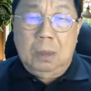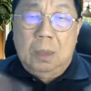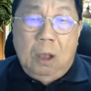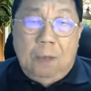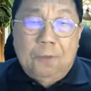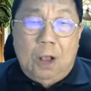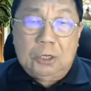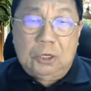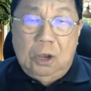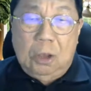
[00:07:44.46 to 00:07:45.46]
of course,
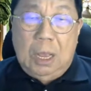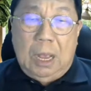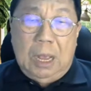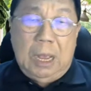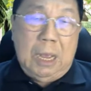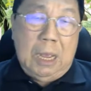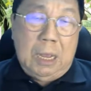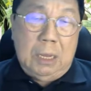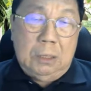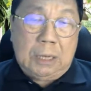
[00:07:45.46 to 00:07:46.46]

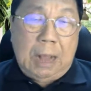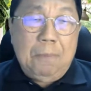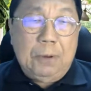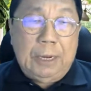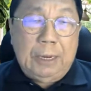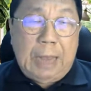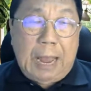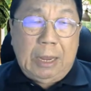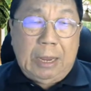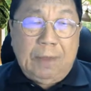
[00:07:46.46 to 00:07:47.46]
the company
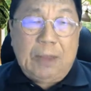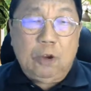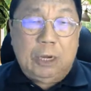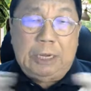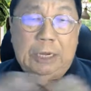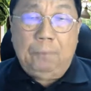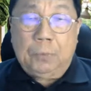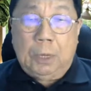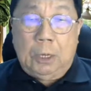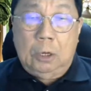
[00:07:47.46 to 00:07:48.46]
eventually,
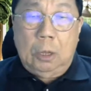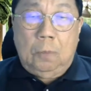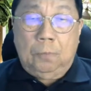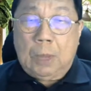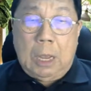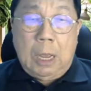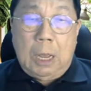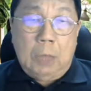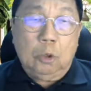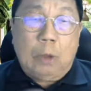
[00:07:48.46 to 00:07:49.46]

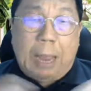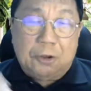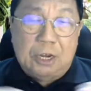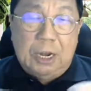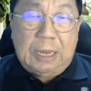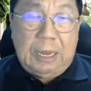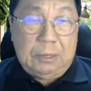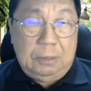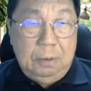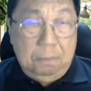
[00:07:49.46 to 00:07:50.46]
took action
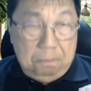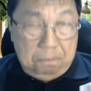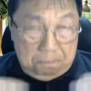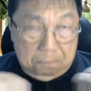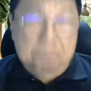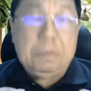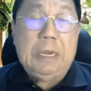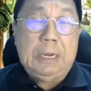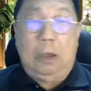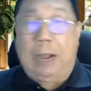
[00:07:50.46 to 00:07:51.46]
against
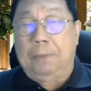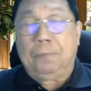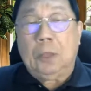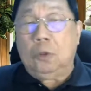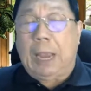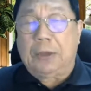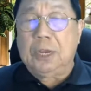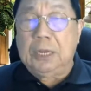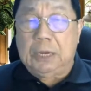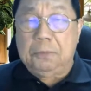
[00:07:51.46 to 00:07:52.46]
me, all right? Took
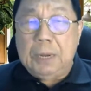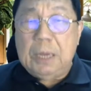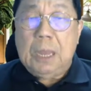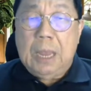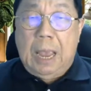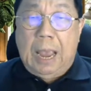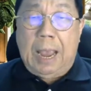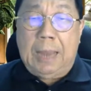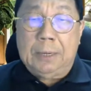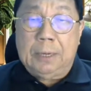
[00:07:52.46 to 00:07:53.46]
action against me,
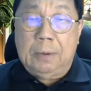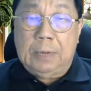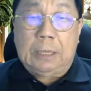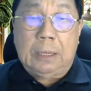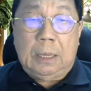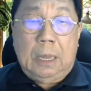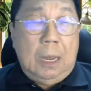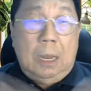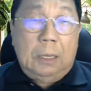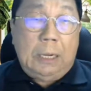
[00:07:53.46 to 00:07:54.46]
and they
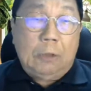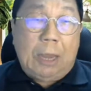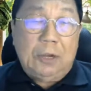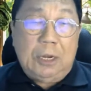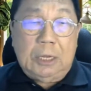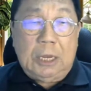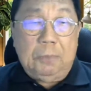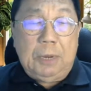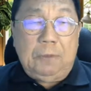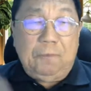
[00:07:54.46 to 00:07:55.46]
took action against
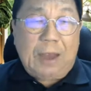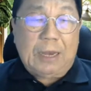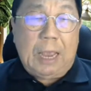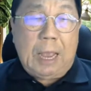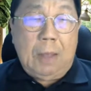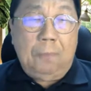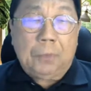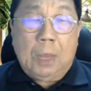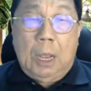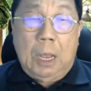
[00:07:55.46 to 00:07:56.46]
me. In fact,
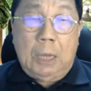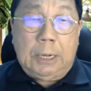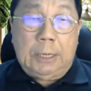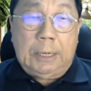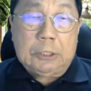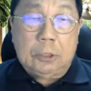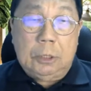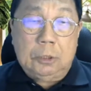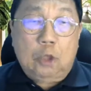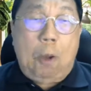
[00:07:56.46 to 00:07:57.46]
they
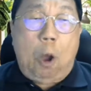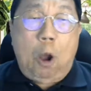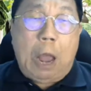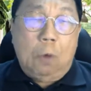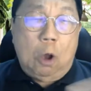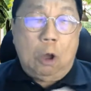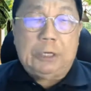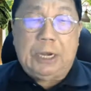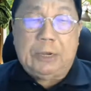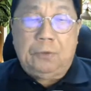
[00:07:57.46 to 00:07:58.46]
stopped all our
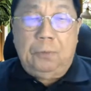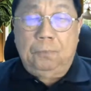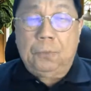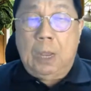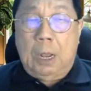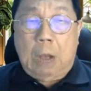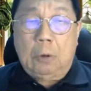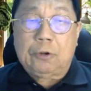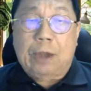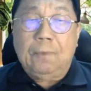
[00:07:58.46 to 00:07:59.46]
holidays,
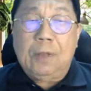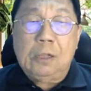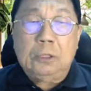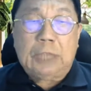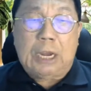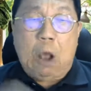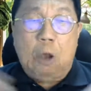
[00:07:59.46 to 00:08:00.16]
our travels, and our